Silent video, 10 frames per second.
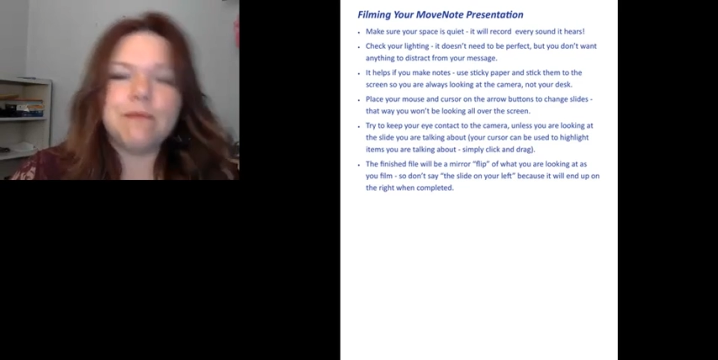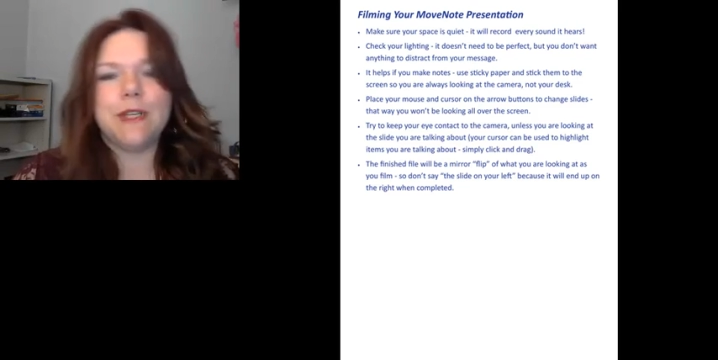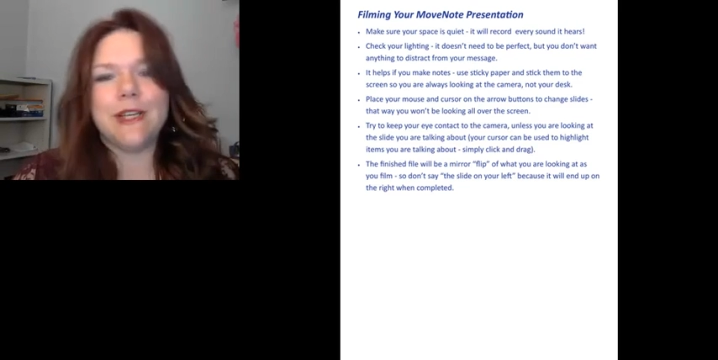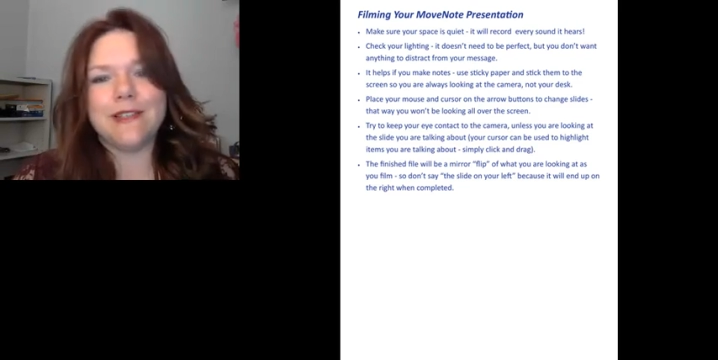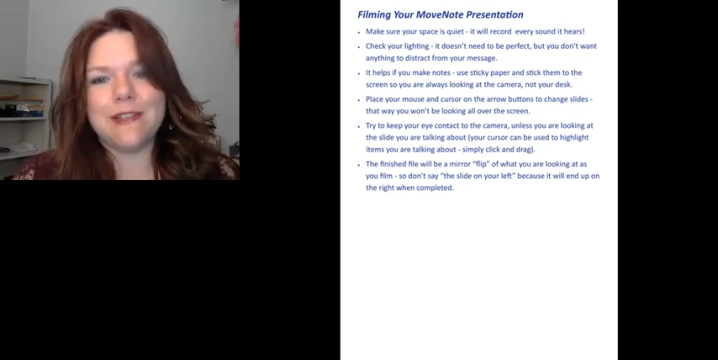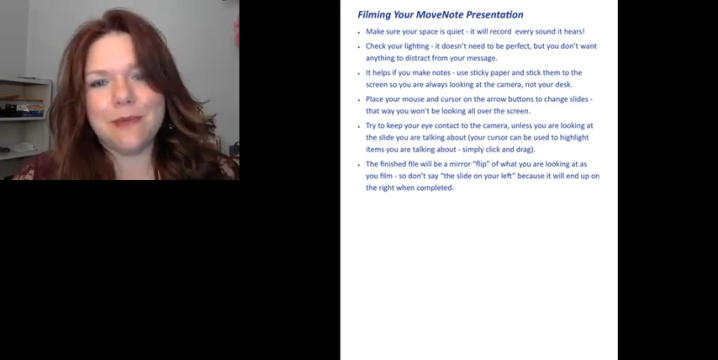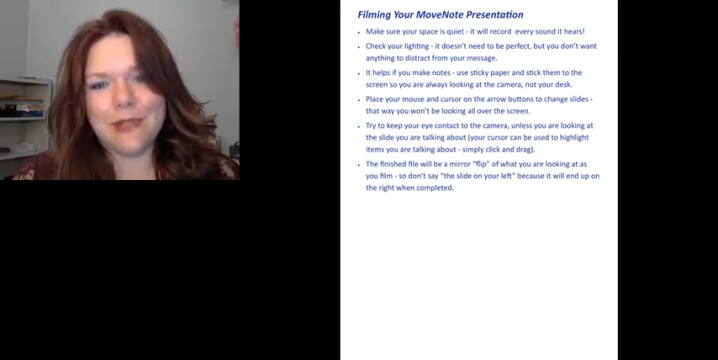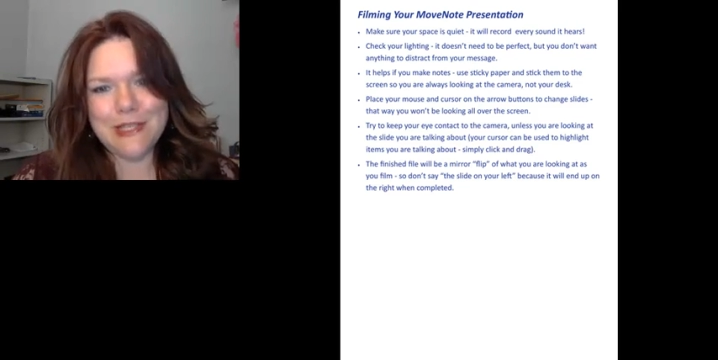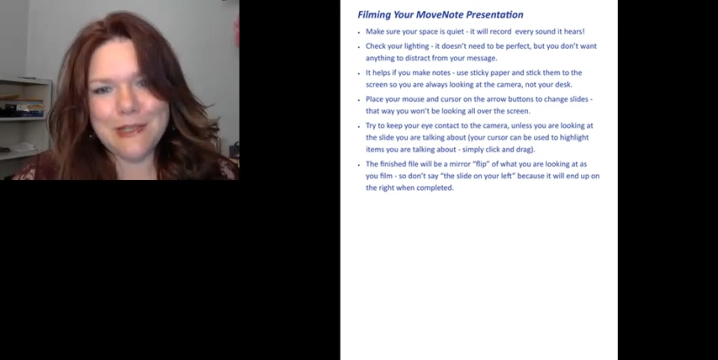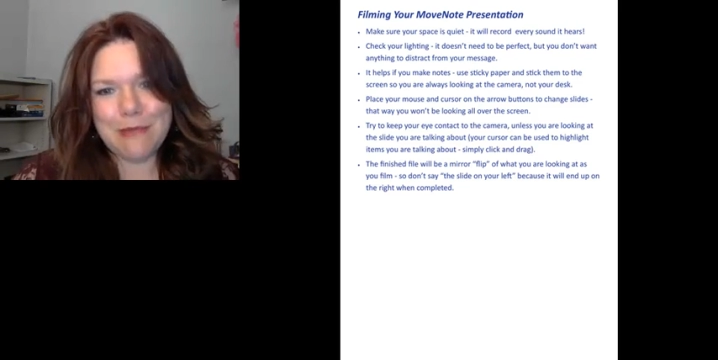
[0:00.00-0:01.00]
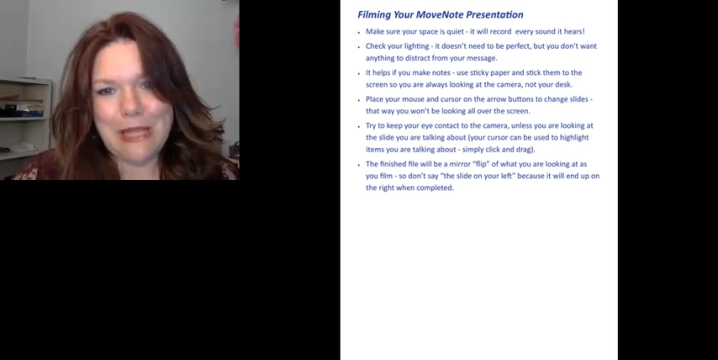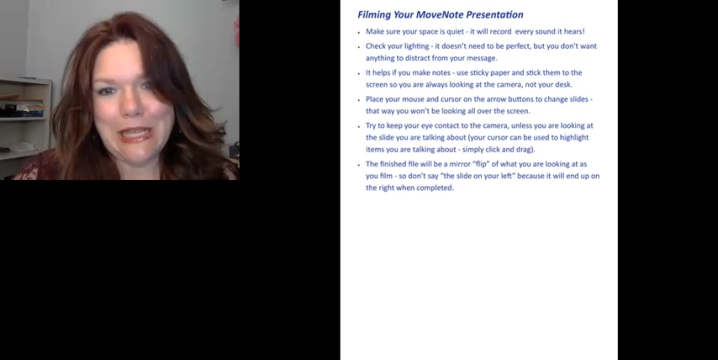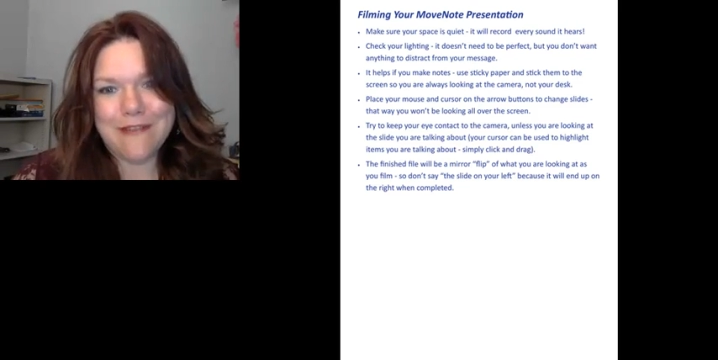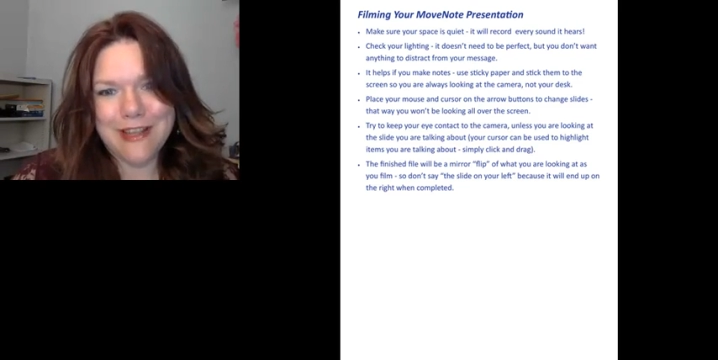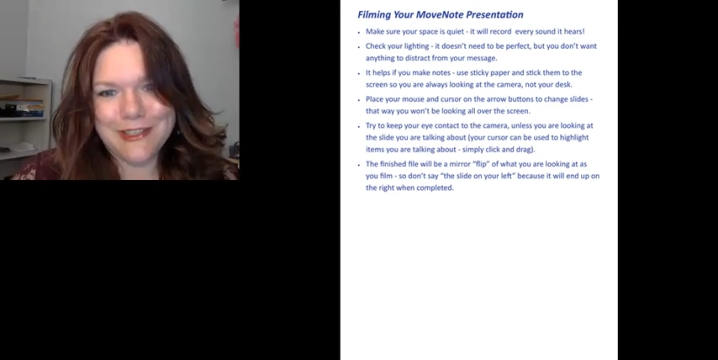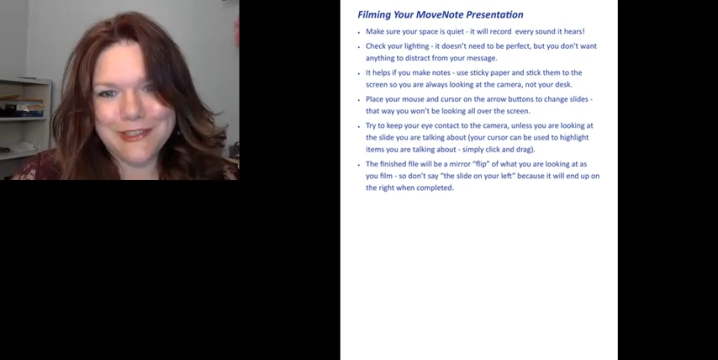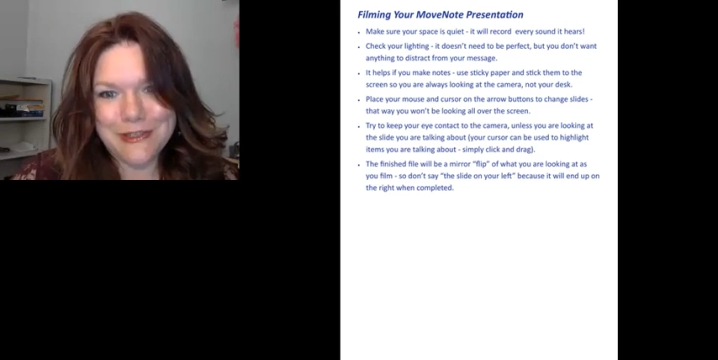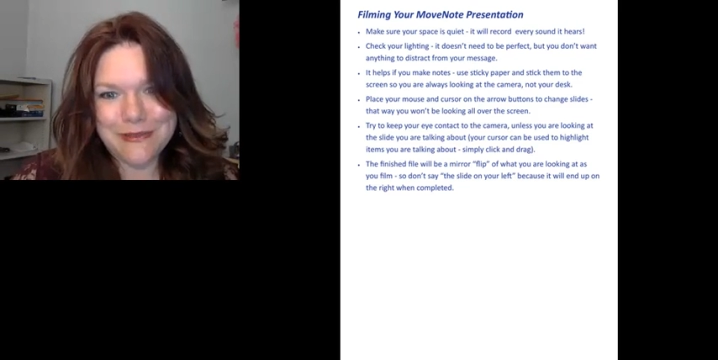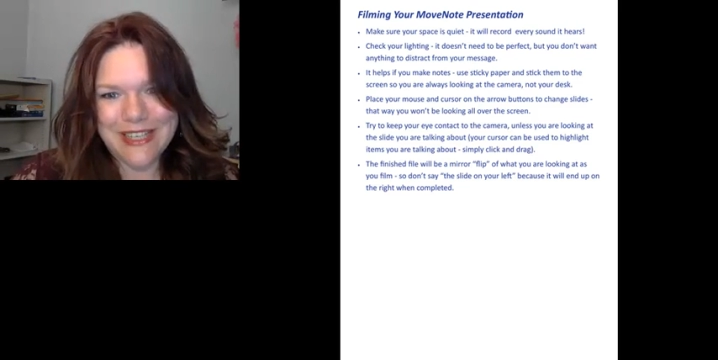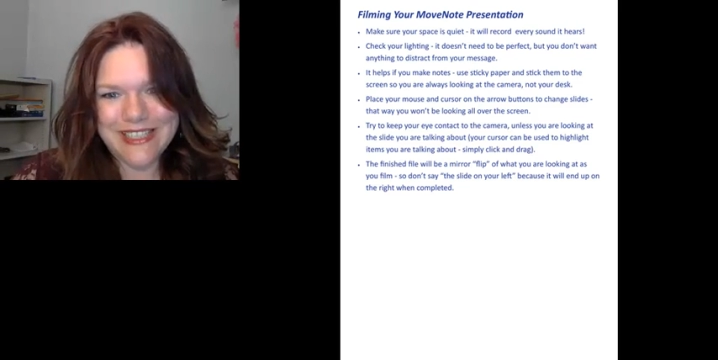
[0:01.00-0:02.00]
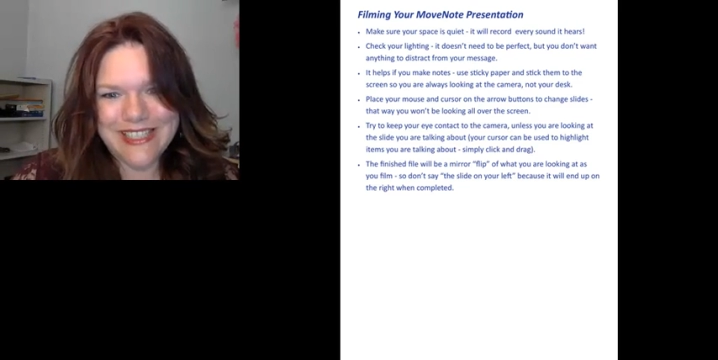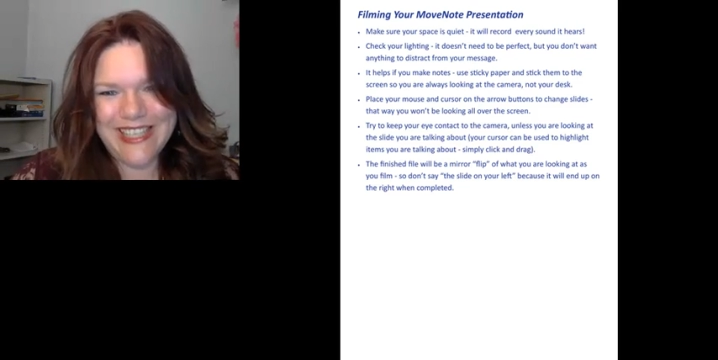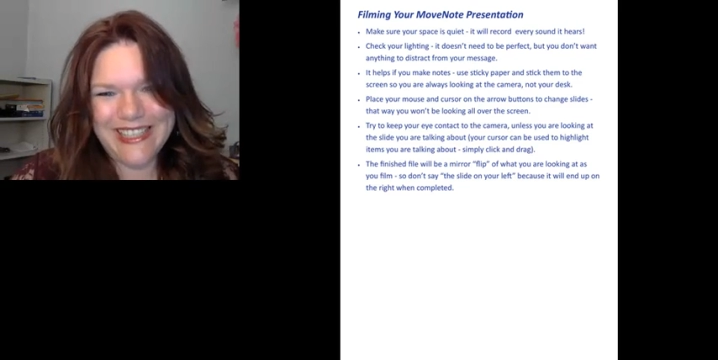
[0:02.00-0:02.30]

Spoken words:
because it will end up being the file to your right.